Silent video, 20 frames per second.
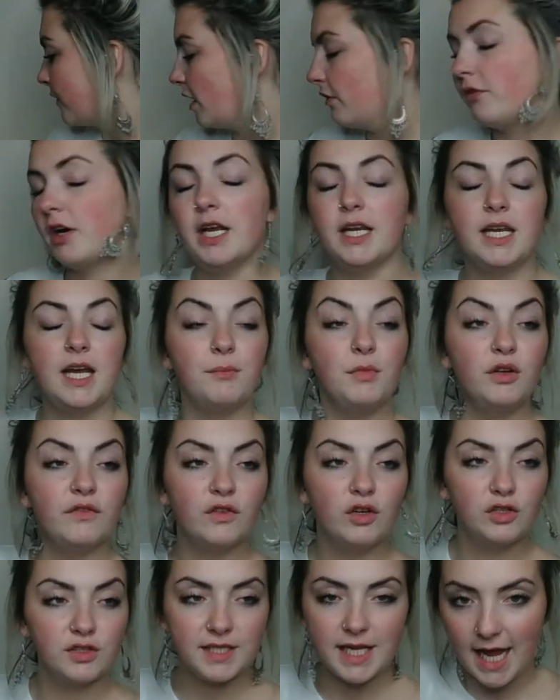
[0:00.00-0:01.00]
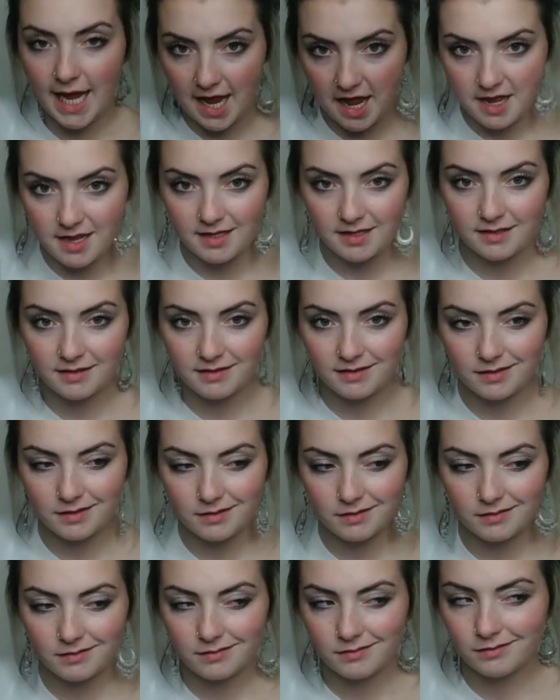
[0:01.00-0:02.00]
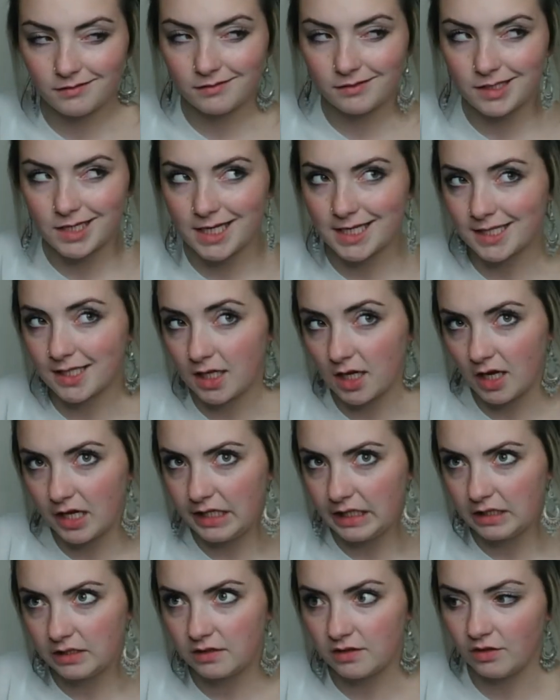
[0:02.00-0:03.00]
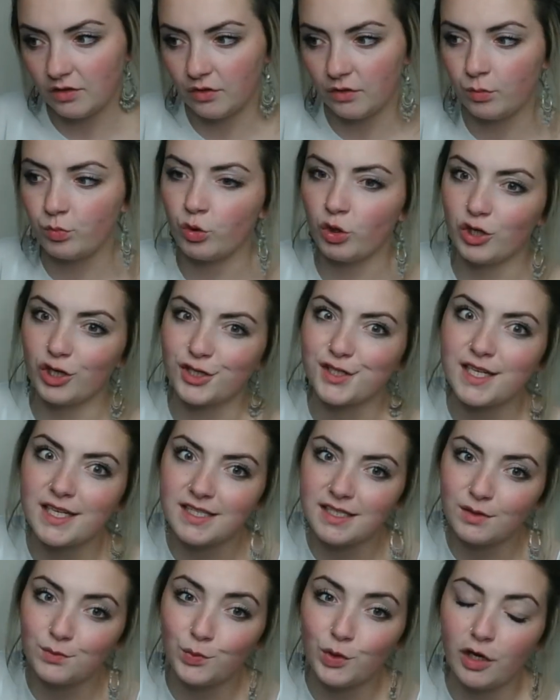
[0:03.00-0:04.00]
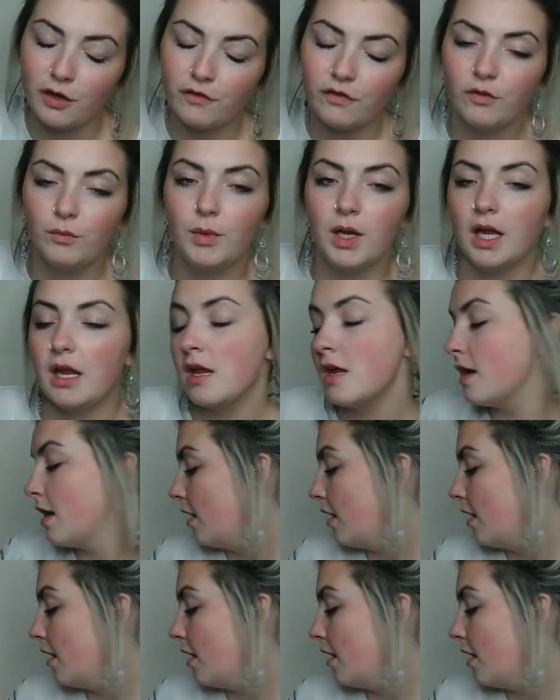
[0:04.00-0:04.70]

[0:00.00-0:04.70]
Right, now moving on to hates or dislikes or products that didn't work for me.